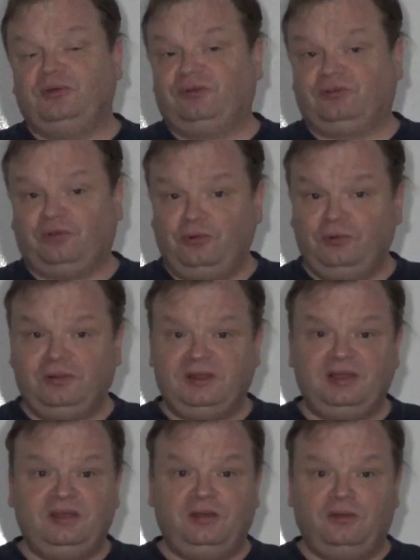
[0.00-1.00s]
and is
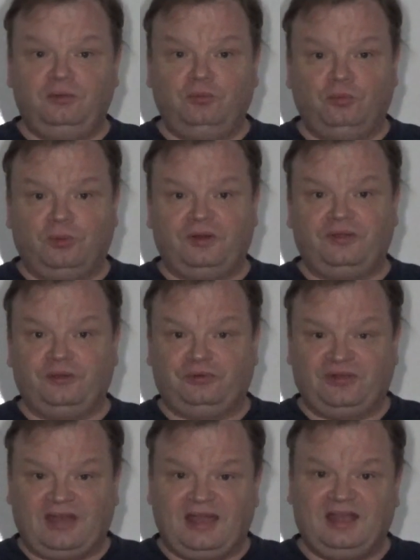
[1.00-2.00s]
currently one of their
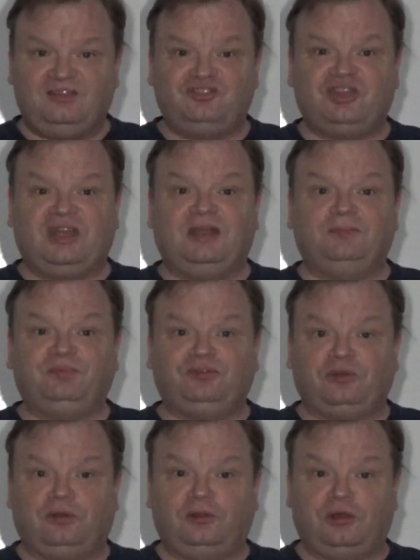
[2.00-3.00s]
tag champs,
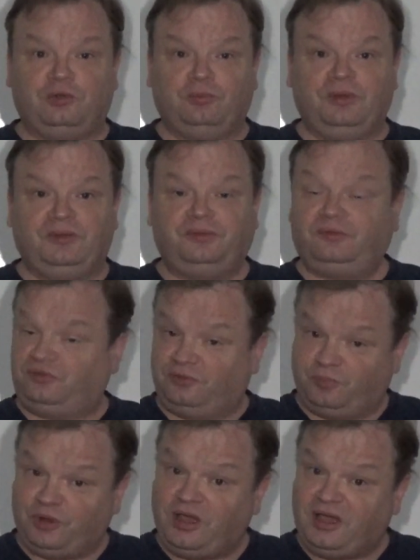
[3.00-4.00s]
along with,
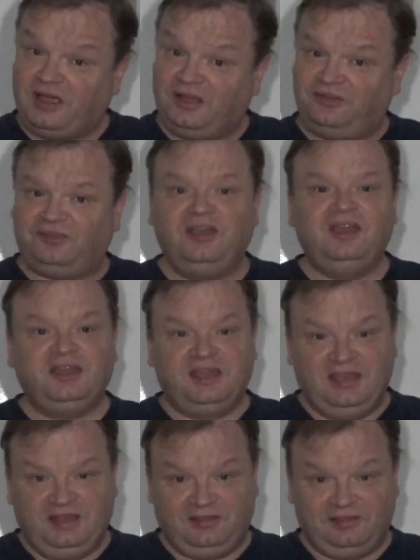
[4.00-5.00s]
surprise,
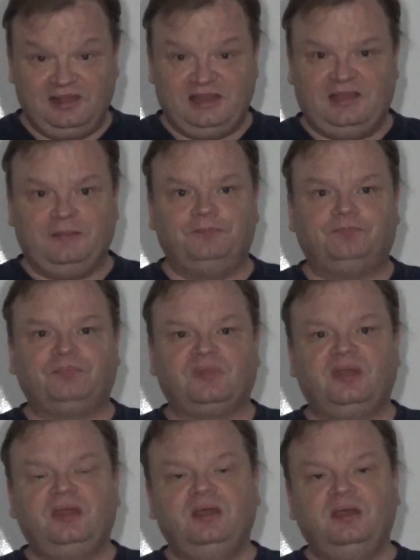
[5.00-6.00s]
Keith Lee.
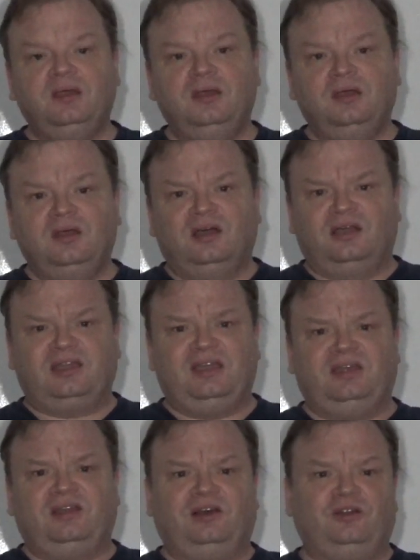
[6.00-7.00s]

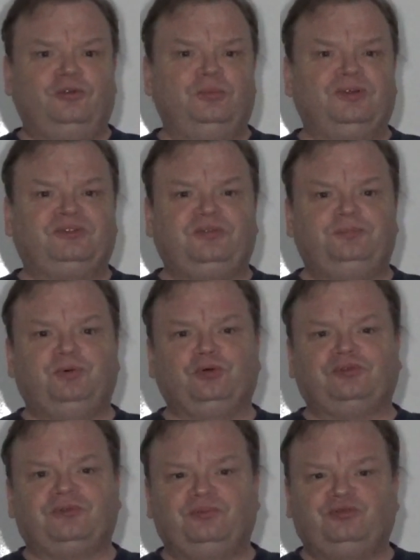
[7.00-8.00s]
Again, Hunter must have
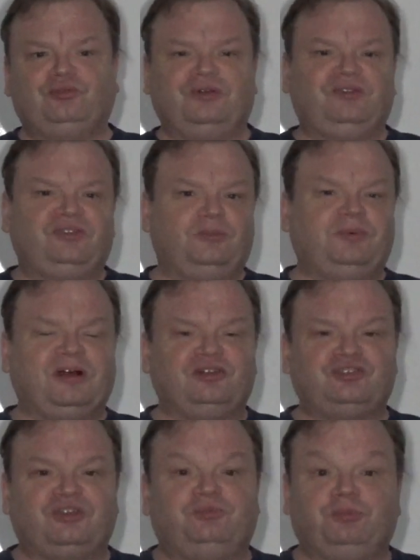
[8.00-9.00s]
pulled some strings and
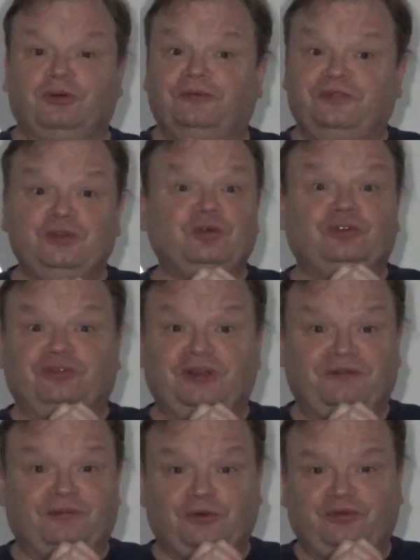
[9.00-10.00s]
apologized
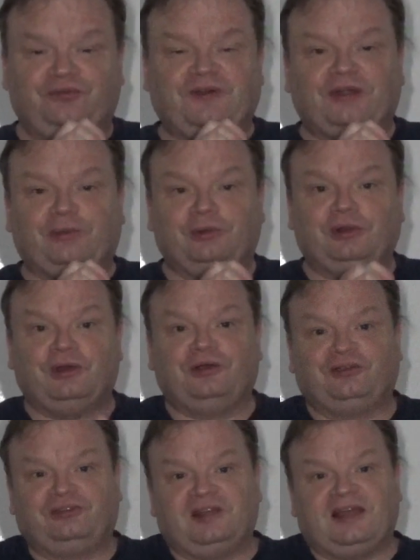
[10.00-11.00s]
profusely for his father in
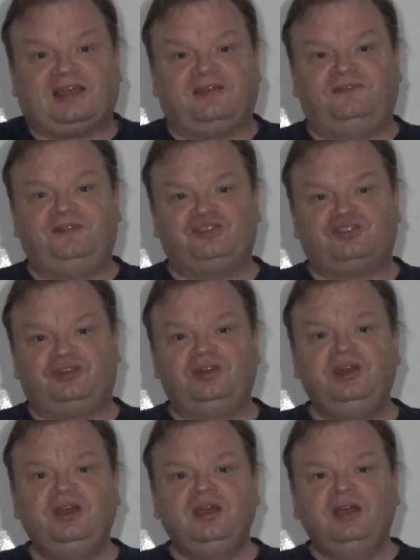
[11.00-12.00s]
law's lack of vision,